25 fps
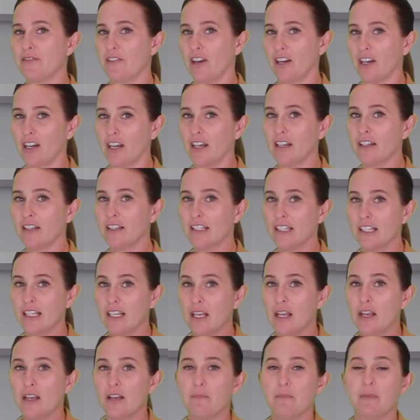Vera,
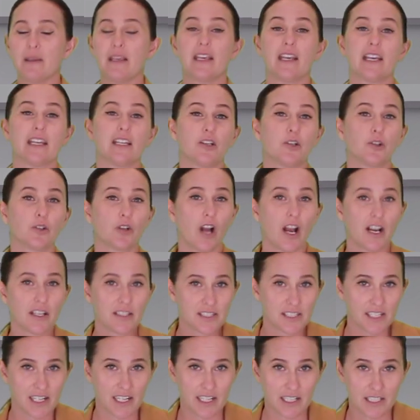being a
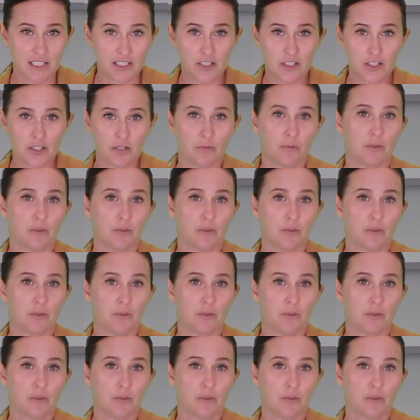cross age,